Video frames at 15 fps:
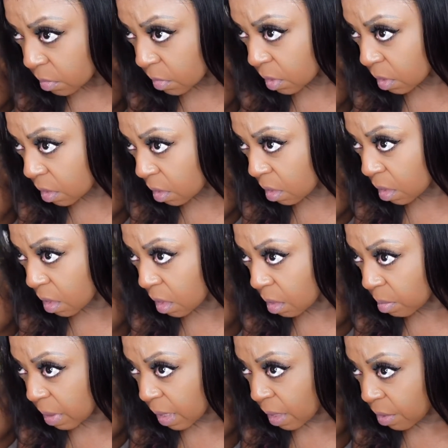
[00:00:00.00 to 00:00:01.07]
So a little
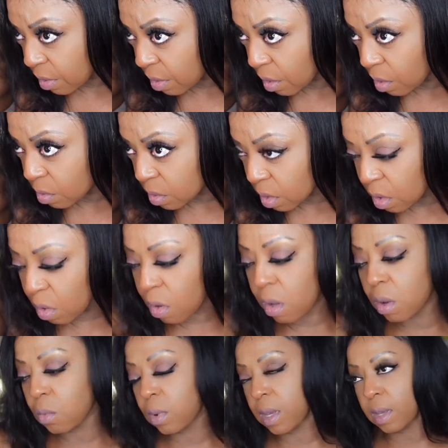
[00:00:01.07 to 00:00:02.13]
bit of hair goes a
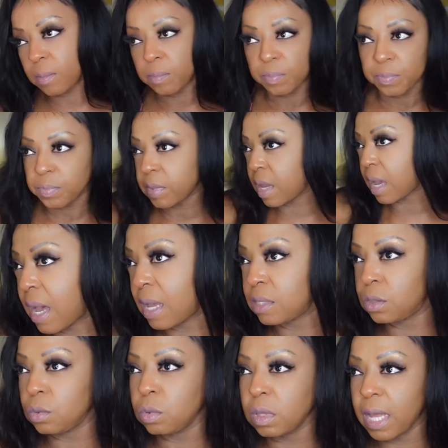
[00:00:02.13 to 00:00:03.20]
long way. Now I
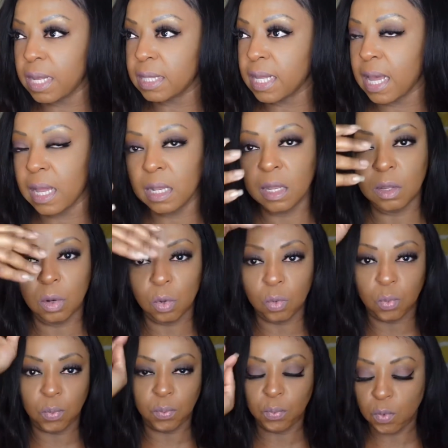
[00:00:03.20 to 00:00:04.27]
do like that little
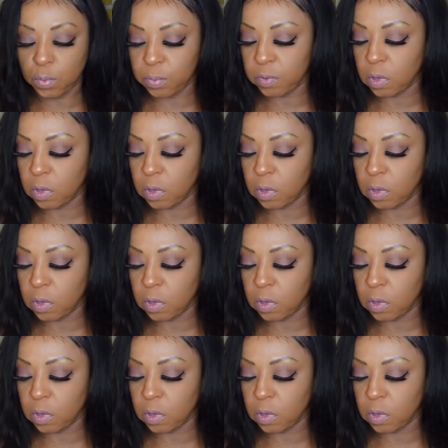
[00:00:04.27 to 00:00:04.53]
whoop